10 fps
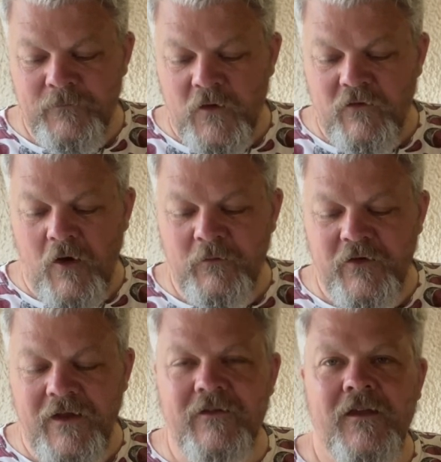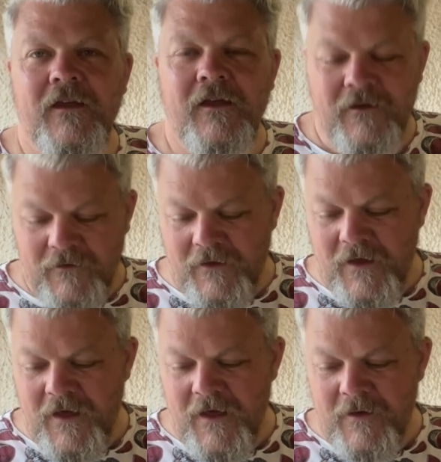Tom said
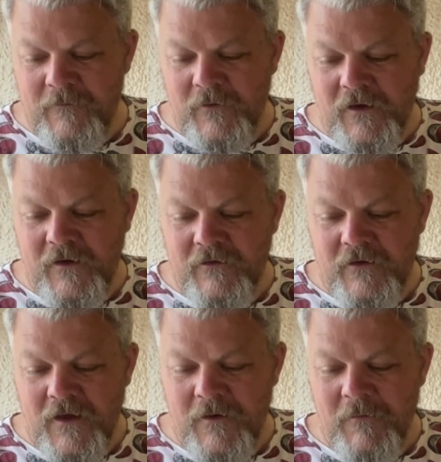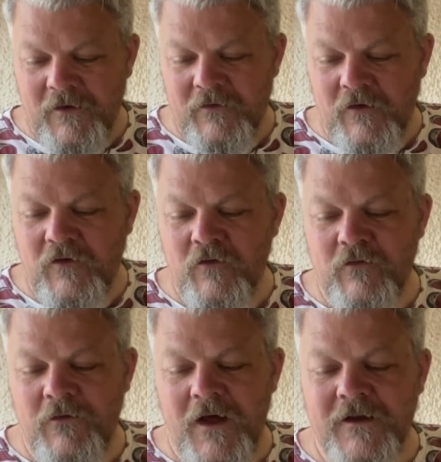he's a massive, huge
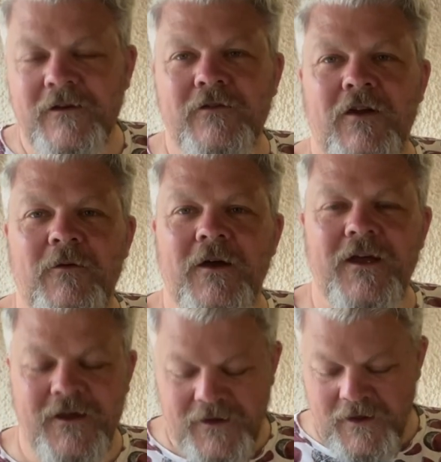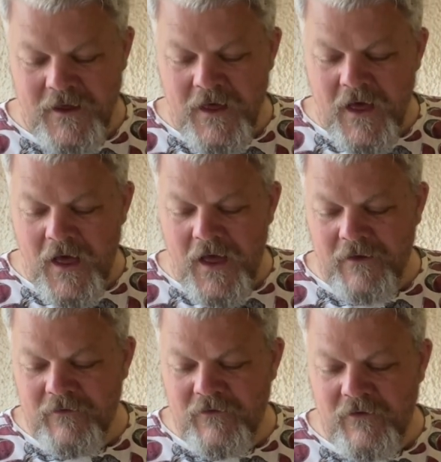fan, great work,
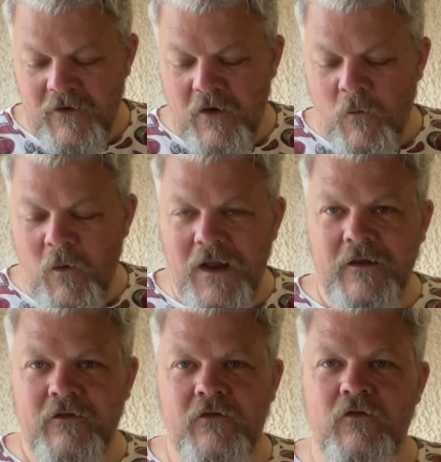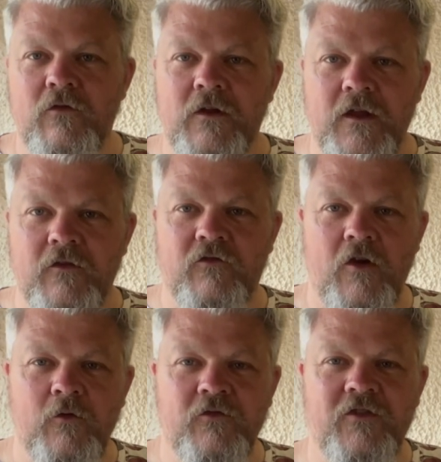and well and truly
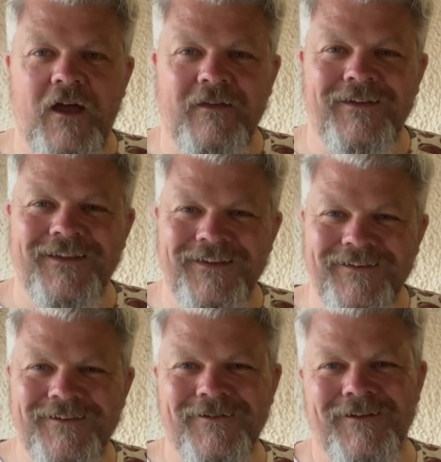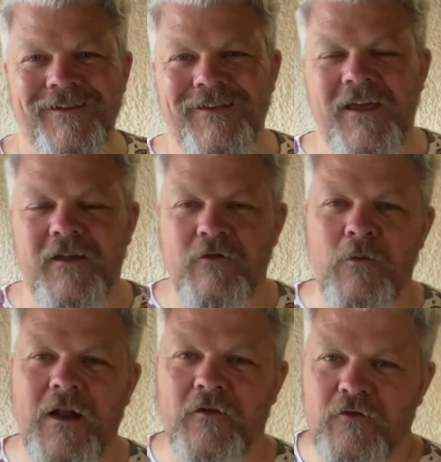Joe Shed. See what I did there? It's
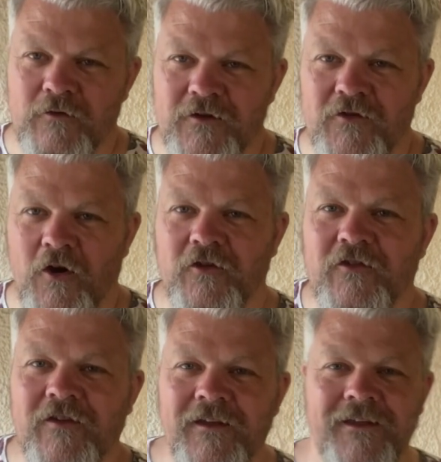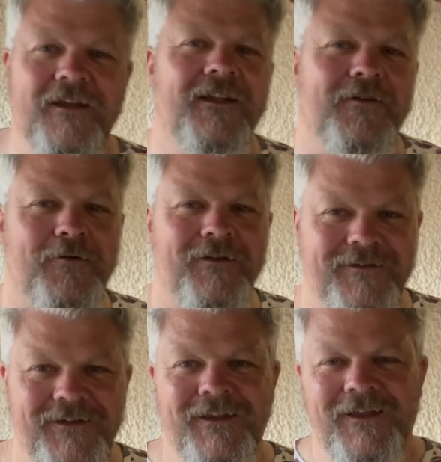well and truly Joshed. I know it is.
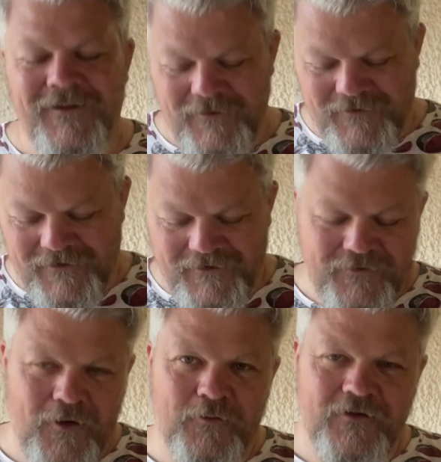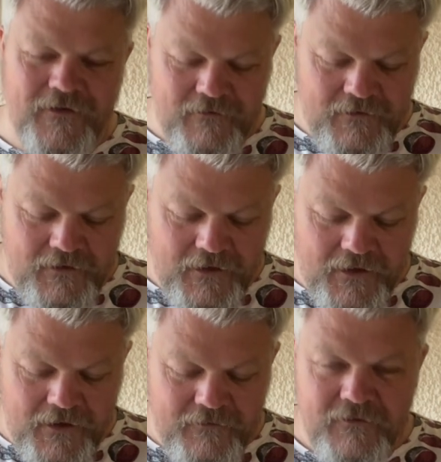That's Joe Shed.
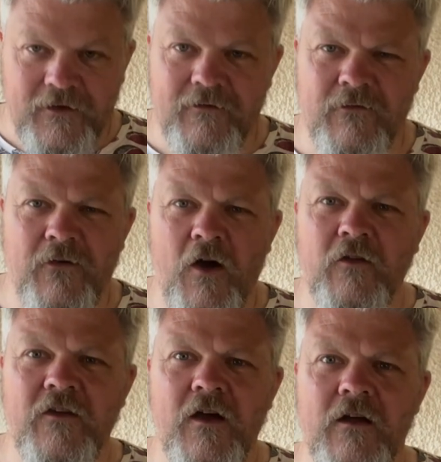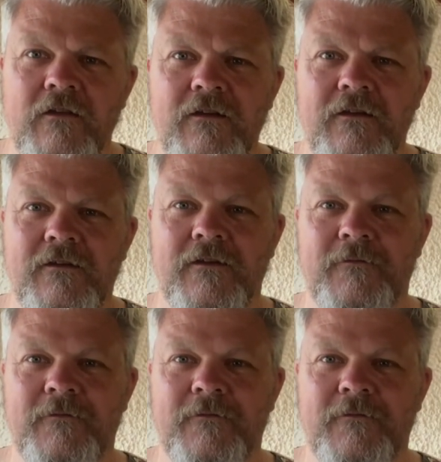Said farty arties.